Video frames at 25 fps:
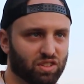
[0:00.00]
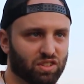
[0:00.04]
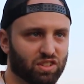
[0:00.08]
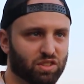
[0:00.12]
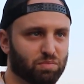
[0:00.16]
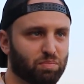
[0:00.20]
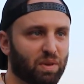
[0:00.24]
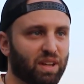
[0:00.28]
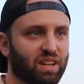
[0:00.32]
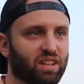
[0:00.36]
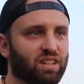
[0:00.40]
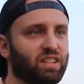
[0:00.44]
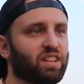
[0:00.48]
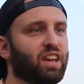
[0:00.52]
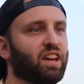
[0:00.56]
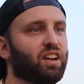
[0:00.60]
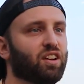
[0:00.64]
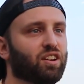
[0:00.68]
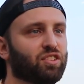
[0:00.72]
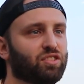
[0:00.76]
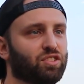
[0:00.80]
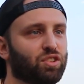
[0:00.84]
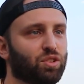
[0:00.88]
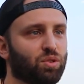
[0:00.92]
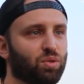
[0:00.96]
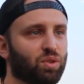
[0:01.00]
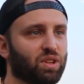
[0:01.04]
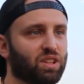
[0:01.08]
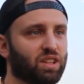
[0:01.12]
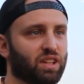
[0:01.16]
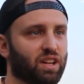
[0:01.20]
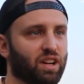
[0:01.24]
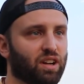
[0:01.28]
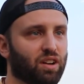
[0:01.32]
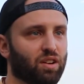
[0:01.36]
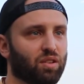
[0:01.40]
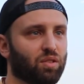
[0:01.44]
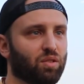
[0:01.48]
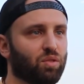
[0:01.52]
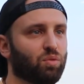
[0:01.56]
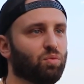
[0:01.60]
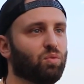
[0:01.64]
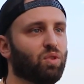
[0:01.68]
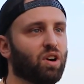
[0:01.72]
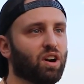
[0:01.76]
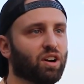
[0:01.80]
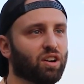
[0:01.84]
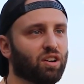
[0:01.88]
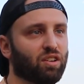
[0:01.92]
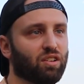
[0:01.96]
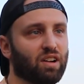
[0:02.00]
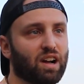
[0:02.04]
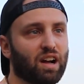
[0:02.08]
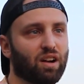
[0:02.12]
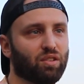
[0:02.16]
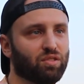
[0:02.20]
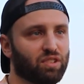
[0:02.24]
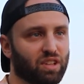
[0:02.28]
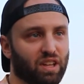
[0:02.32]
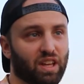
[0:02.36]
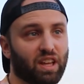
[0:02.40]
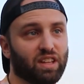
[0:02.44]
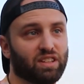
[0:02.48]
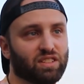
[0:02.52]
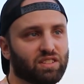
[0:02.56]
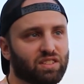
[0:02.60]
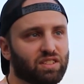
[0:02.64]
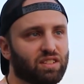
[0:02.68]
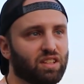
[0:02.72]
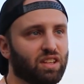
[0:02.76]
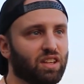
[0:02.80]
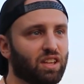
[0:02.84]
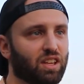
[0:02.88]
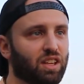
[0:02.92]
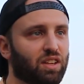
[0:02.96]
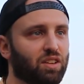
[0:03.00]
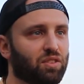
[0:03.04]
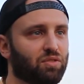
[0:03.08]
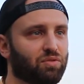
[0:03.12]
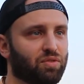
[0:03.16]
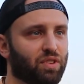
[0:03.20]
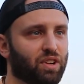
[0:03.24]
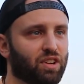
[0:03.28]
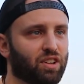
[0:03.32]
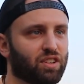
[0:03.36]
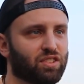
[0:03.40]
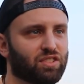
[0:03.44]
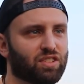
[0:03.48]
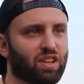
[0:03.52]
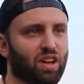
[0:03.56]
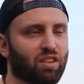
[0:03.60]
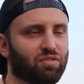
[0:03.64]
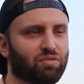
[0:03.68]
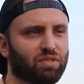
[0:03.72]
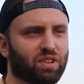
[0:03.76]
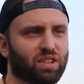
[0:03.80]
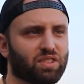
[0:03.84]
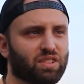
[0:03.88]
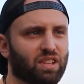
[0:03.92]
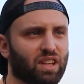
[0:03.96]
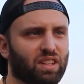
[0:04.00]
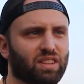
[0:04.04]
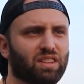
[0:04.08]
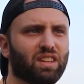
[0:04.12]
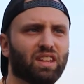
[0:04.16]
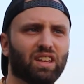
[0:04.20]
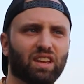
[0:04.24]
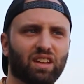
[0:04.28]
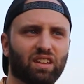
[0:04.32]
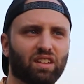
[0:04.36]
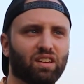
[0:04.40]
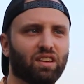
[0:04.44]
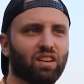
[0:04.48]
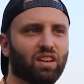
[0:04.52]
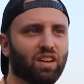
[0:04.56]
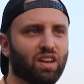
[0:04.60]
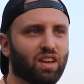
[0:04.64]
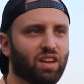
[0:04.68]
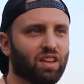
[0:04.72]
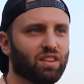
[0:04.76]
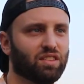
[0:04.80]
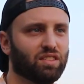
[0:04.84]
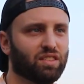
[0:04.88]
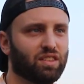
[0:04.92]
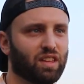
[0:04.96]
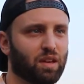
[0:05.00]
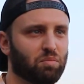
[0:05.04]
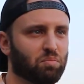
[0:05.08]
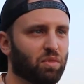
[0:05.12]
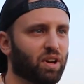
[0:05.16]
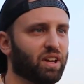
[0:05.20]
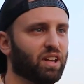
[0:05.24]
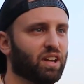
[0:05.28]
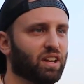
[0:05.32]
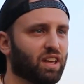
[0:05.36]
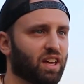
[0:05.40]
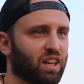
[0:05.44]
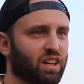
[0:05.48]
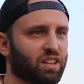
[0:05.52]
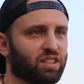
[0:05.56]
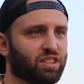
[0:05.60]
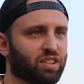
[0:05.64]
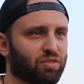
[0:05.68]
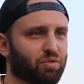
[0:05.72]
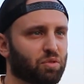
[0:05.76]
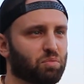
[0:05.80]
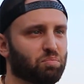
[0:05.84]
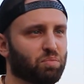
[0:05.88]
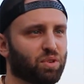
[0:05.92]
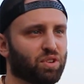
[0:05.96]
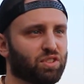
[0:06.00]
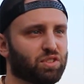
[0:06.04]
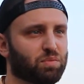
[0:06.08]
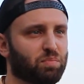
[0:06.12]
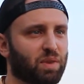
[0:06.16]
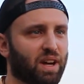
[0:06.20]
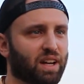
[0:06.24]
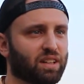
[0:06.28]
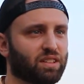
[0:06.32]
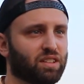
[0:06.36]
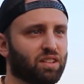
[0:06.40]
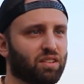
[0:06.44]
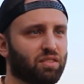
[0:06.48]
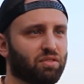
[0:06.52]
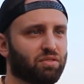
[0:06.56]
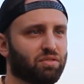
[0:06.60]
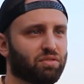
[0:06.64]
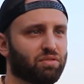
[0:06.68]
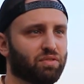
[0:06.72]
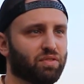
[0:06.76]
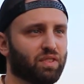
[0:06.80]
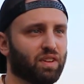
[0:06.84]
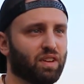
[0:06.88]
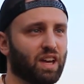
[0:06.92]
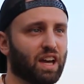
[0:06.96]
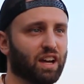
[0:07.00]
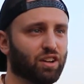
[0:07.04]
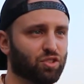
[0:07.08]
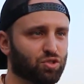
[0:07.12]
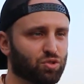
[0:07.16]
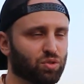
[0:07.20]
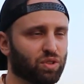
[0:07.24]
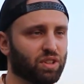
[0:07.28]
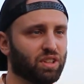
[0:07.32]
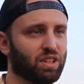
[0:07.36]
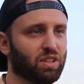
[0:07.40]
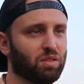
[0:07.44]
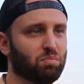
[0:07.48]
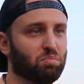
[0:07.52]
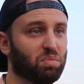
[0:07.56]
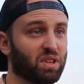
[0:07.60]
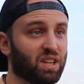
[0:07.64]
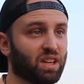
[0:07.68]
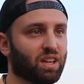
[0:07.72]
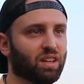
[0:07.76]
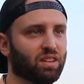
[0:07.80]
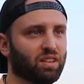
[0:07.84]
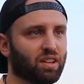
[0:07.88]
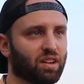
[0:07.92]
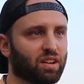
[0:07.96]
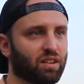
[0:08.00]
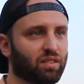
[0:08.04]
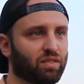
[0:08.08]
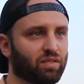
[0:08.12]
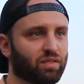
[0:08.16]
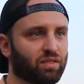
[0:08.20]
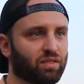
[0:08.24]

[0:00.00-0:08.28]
spend a day or two in there, walk around, and see for yourself, because I think they might get a different perspective actually being there.